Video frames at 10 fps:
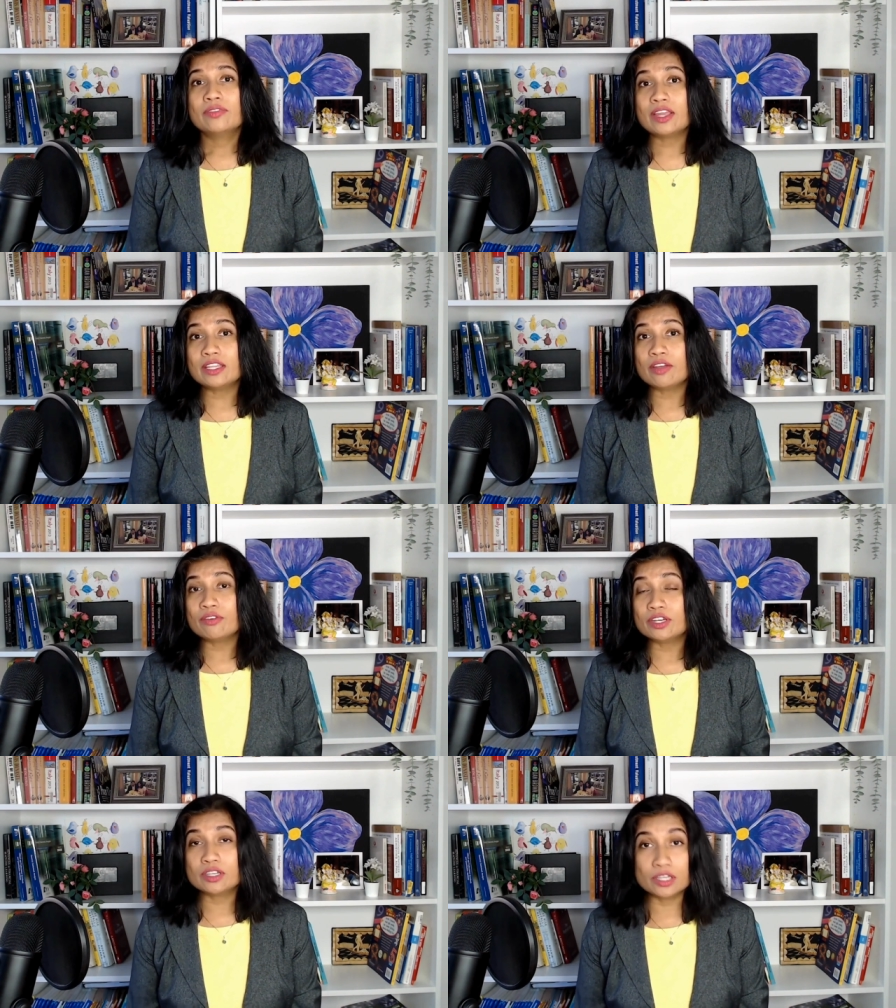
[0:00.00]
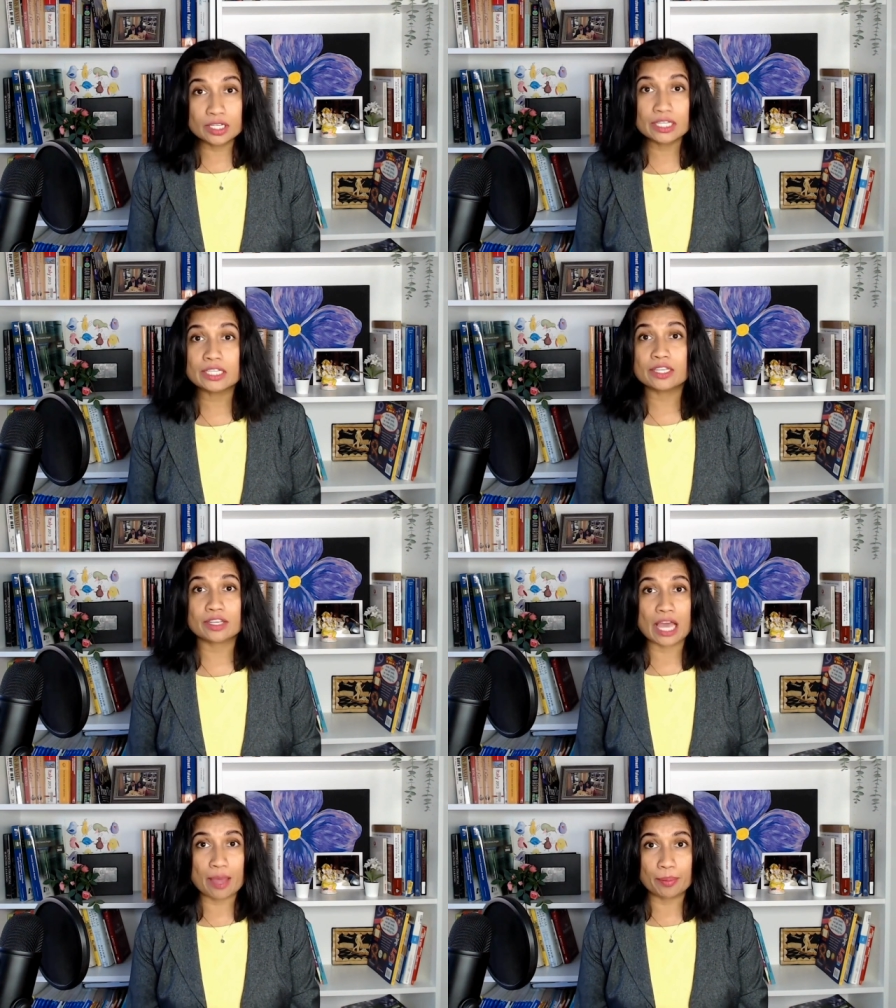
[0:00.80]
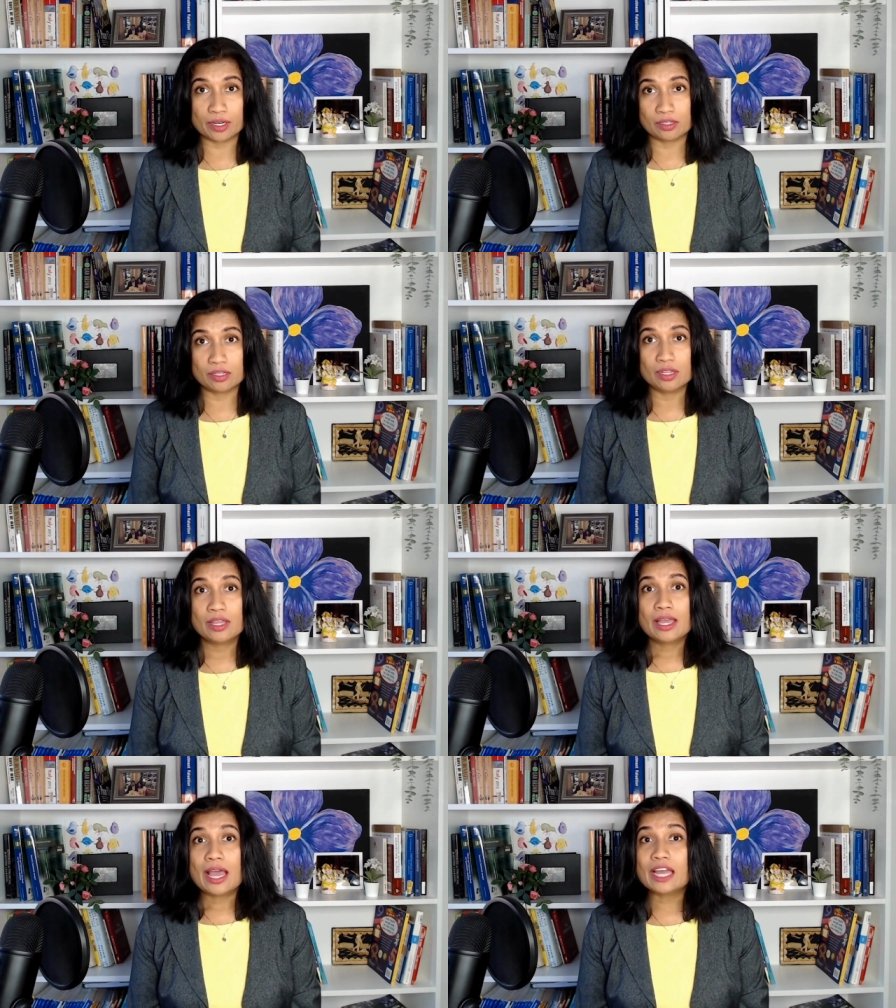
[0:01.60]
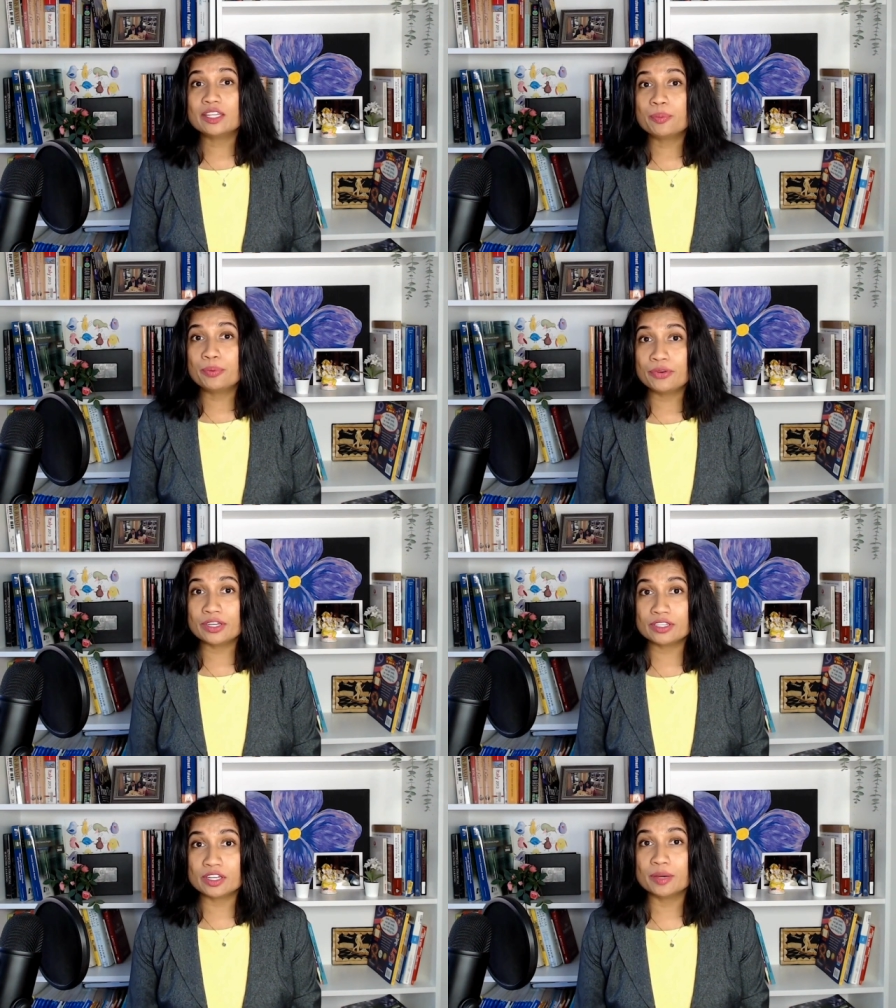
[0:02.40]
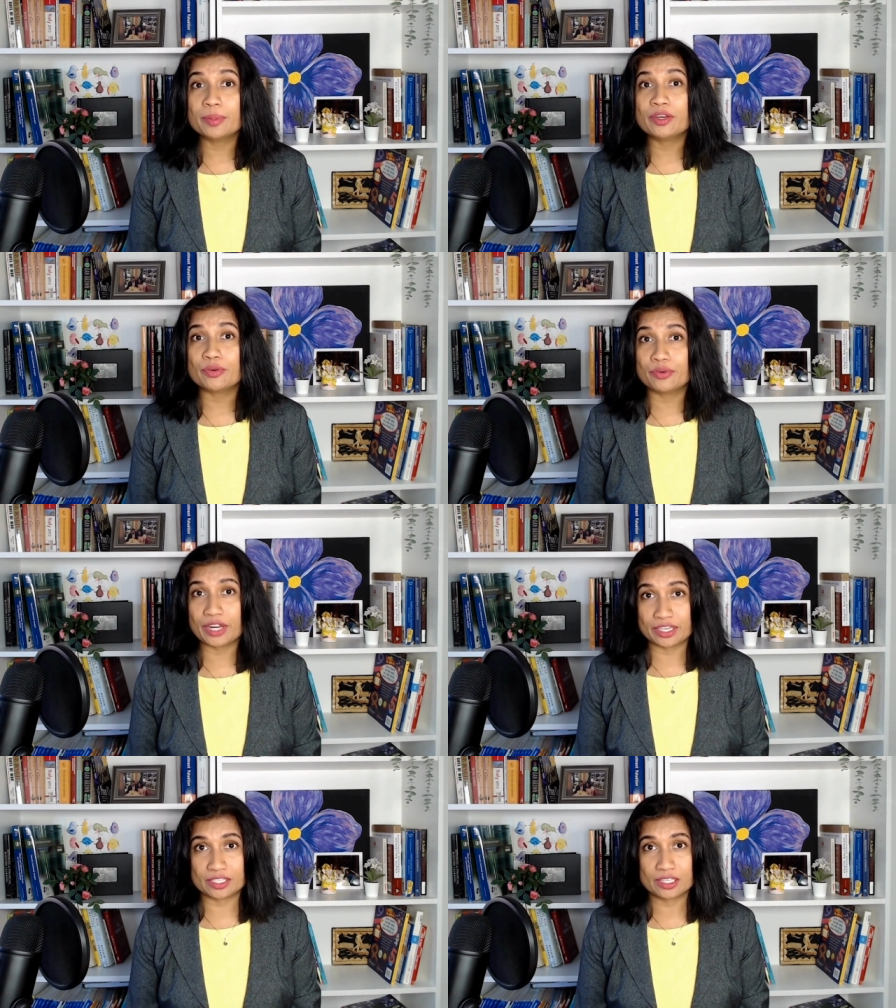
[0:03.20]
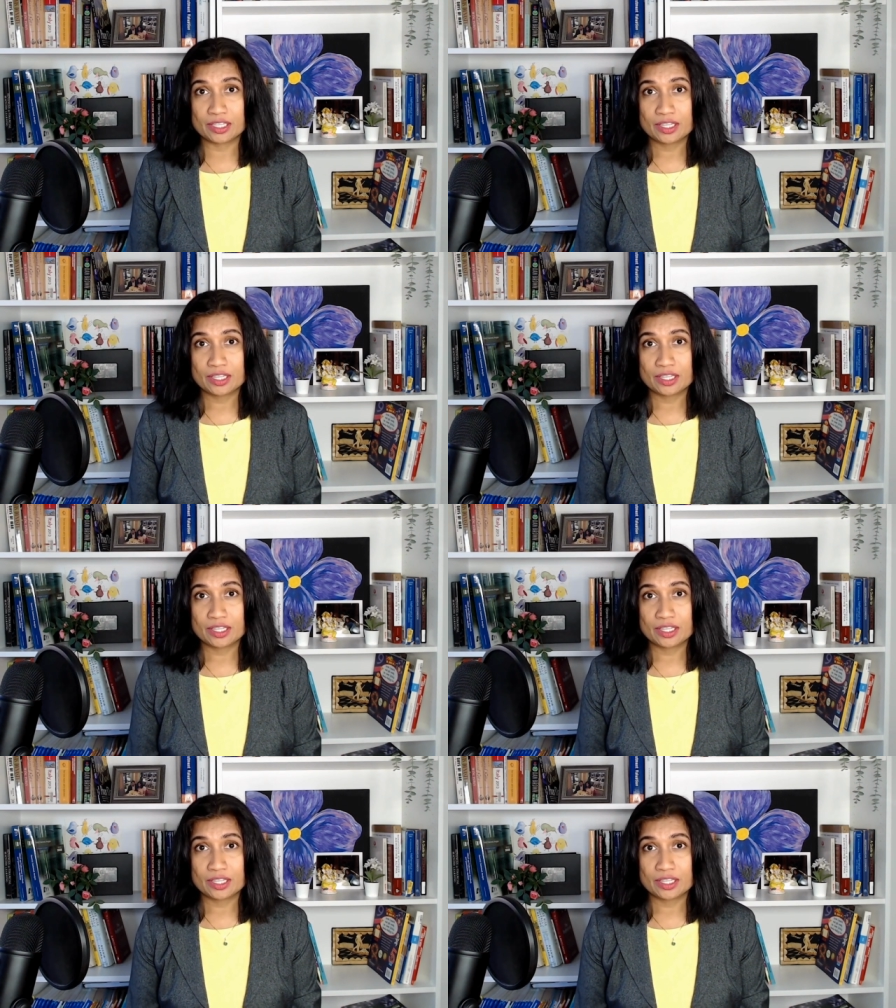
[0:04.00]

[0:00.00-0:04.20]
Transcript: that they're returning their capital at a predetermined rate.